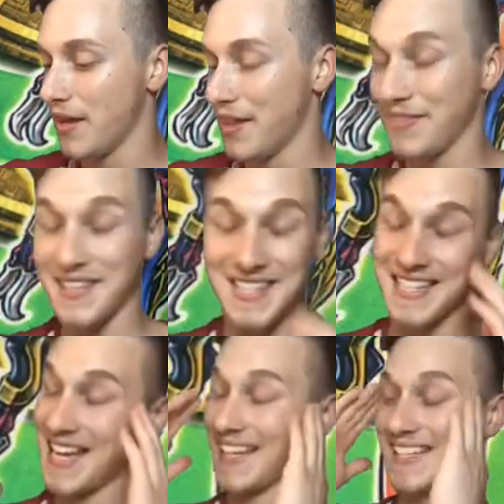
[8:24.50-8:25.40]
This is
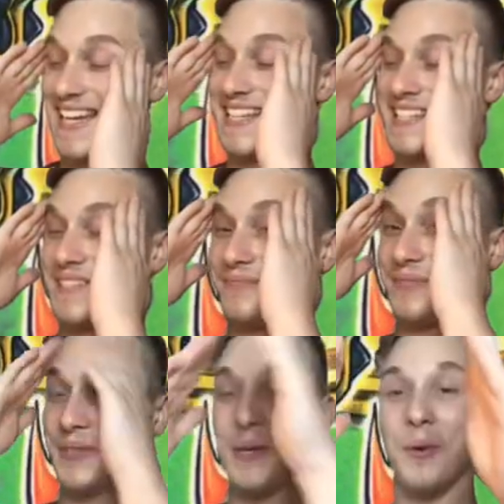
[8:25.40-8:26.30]
getting intense.
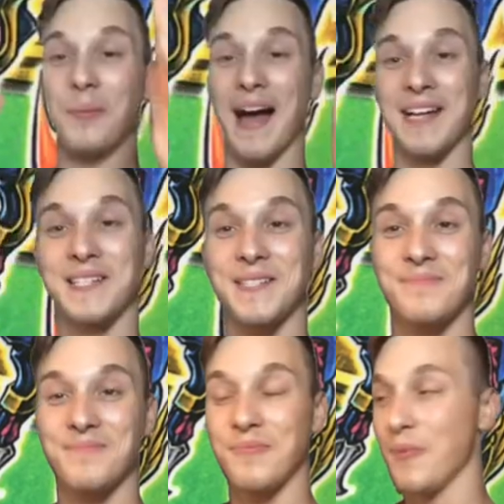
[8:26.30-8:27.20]
Two more packs.
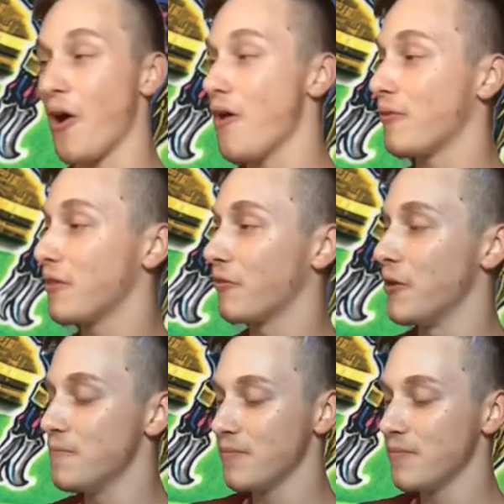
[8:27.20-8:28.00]
halfway through.